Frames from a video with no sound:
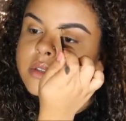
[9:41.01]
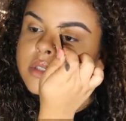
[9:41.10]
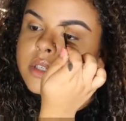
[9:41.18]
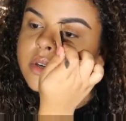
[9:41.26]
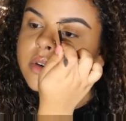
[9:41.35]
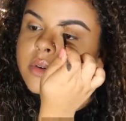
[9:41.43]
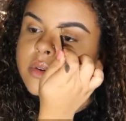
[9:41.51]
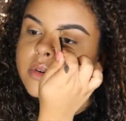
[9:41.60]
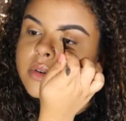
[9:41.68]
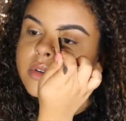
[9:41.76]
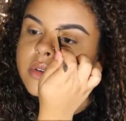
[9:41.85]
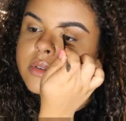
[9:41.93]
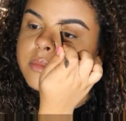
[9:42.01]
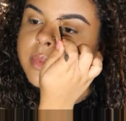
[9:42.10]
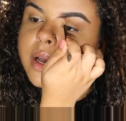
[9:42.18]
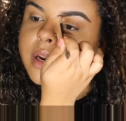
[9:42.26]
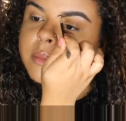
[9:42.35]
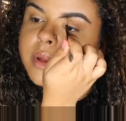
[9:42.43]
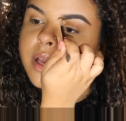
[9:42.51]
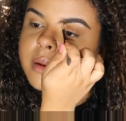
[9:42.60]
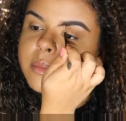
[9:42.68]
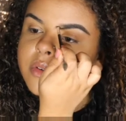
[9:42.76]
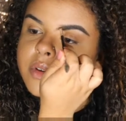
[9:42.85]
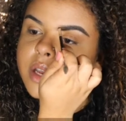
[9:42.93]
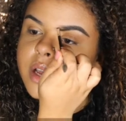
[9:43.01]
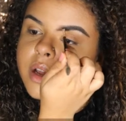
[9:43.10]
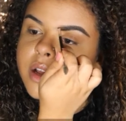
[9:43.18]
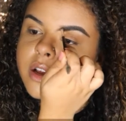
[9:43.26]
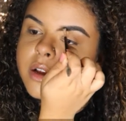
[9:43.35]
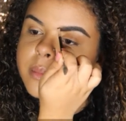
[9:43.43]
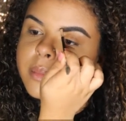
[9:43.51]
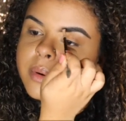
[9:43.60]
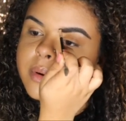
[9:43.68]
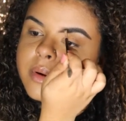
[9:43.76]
So bottom line, moving up,